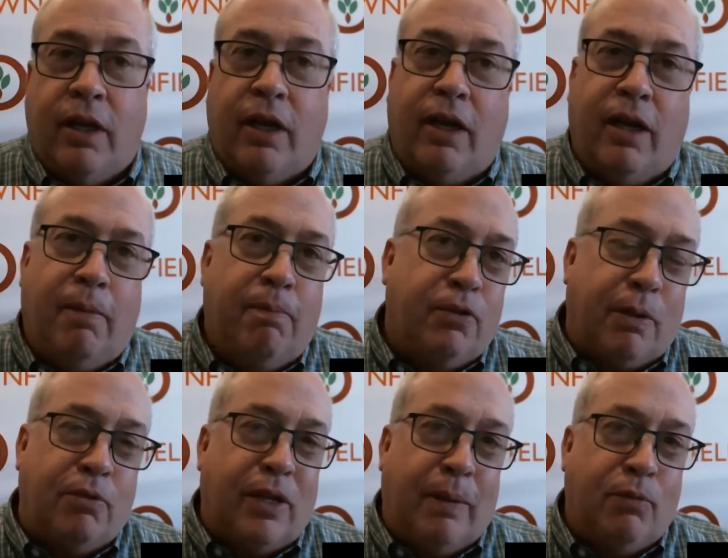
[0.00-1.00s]
Uh,
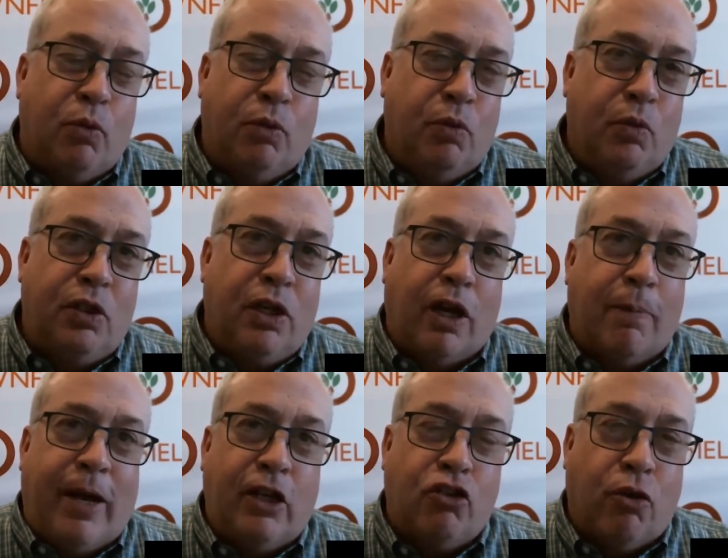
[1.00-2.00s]
sometimes we, when we talk
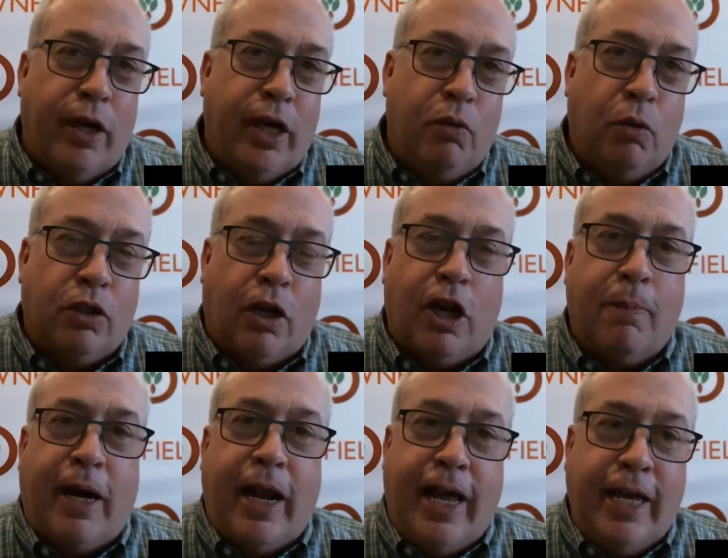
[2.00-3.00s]
about trade, we'll talk
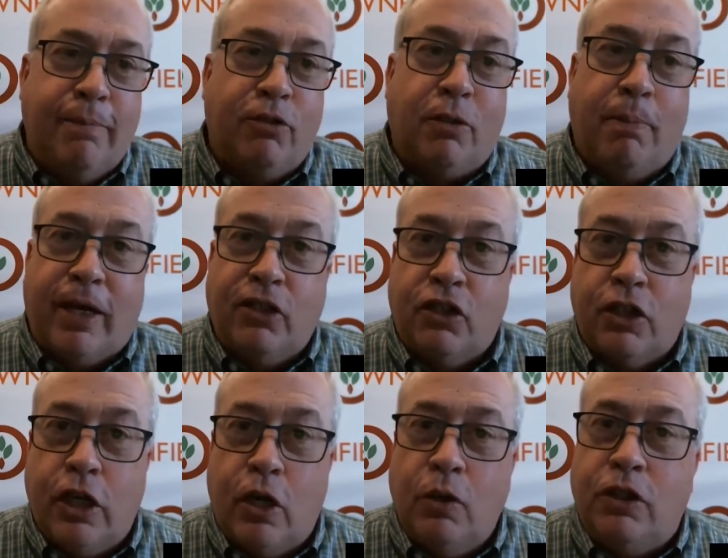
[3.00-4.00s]
about hams to Mexico.